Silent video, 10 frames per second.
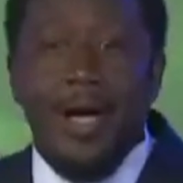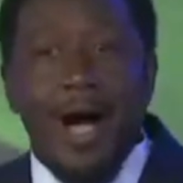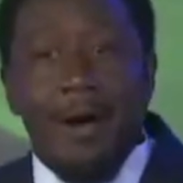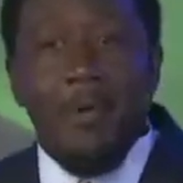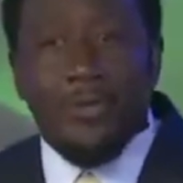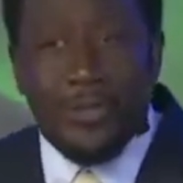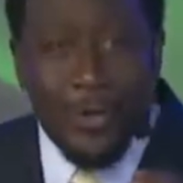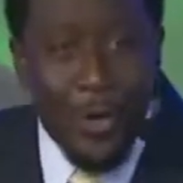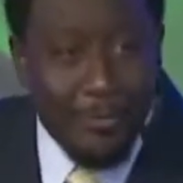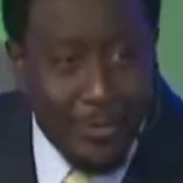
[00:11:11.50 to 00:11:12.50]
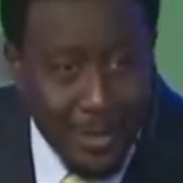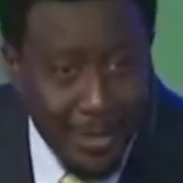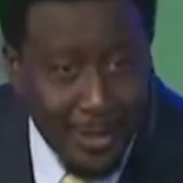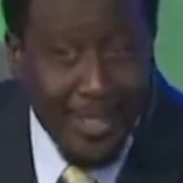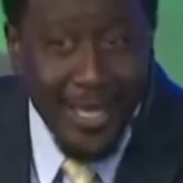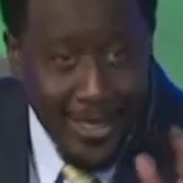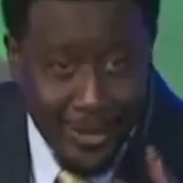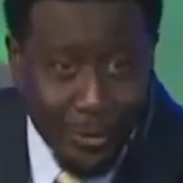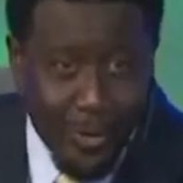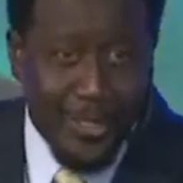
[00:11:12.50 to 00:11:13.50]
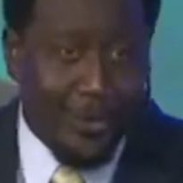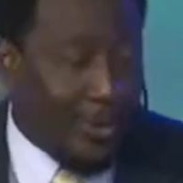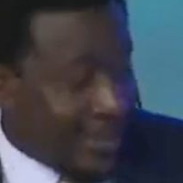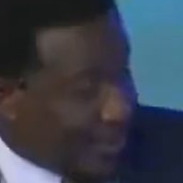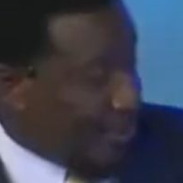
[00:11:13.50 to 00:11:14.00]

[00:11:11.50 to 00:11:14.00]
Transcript: I'm going to turn it for good in 2022.